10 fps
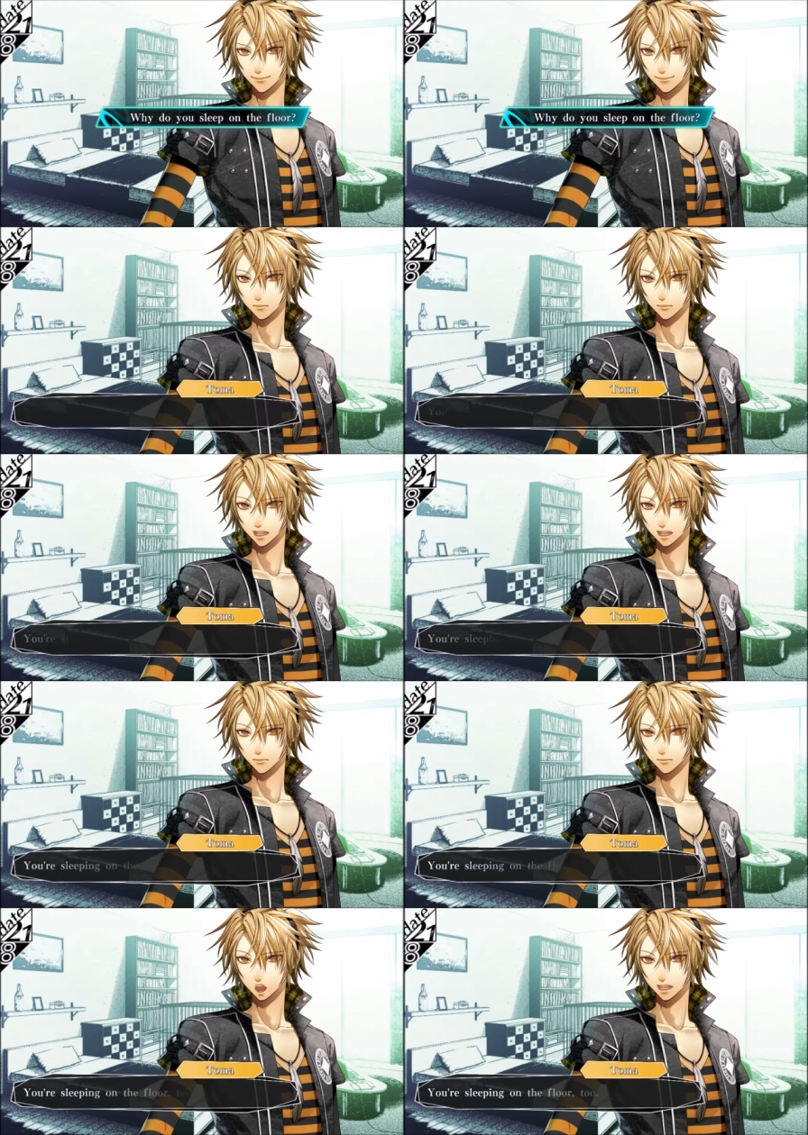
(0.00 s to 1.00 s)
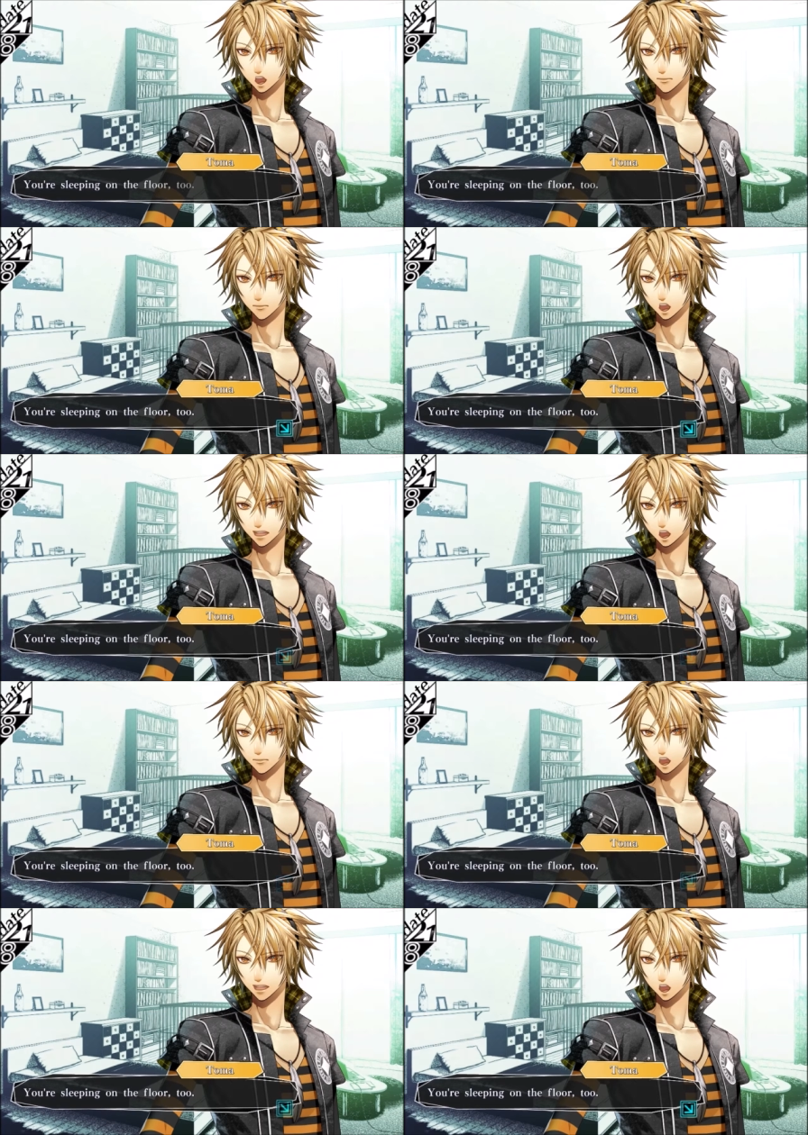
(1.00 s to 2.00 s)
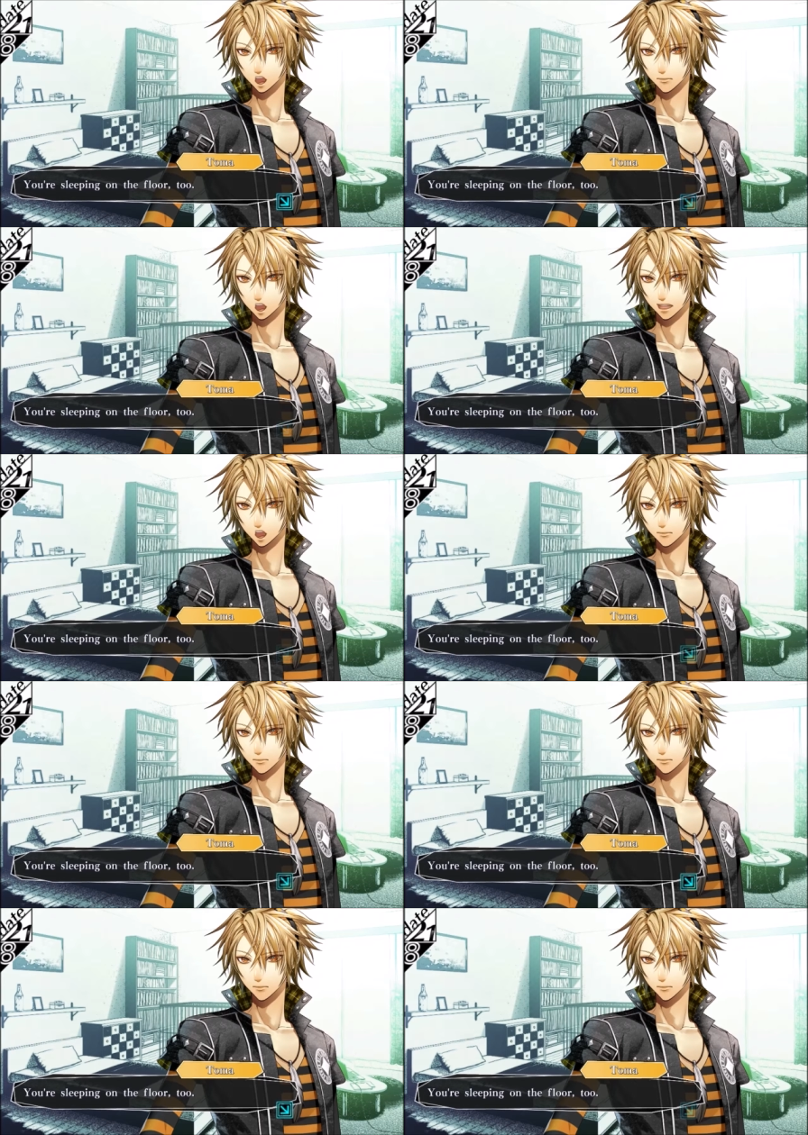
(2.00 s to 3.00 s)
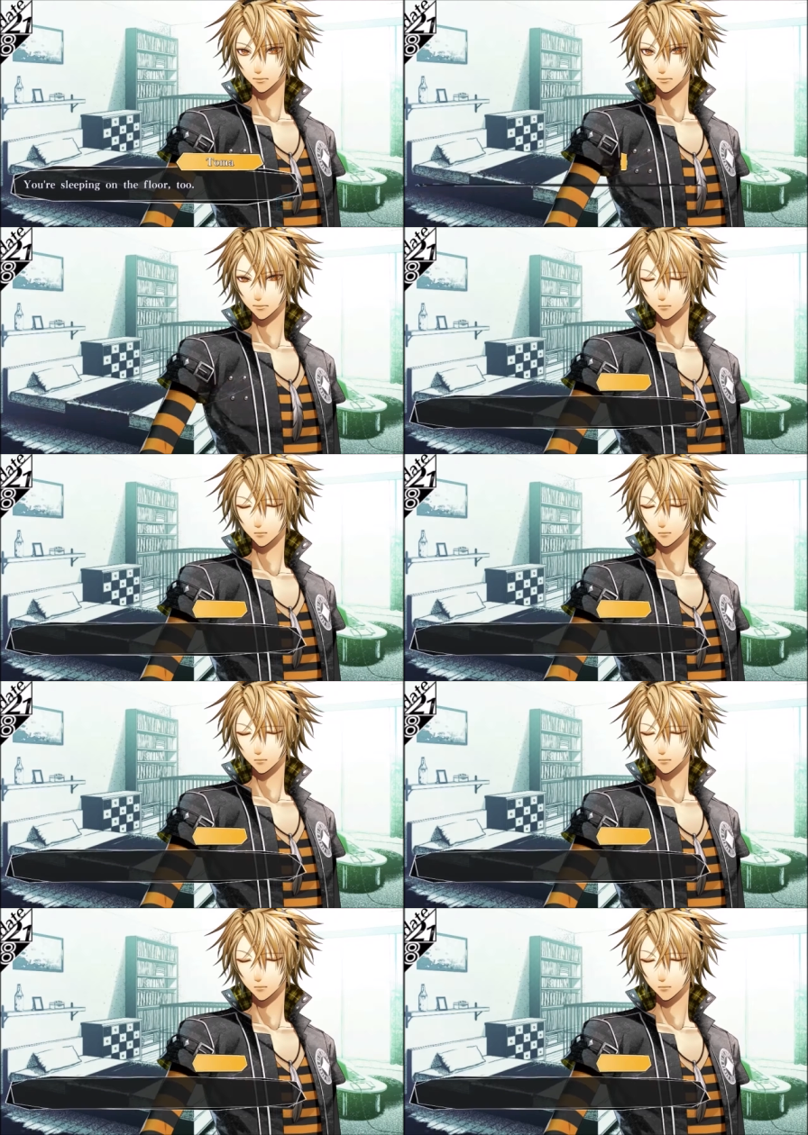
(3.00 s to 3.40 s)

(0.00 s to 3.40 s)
on the floor? You're sleeping on the floor too.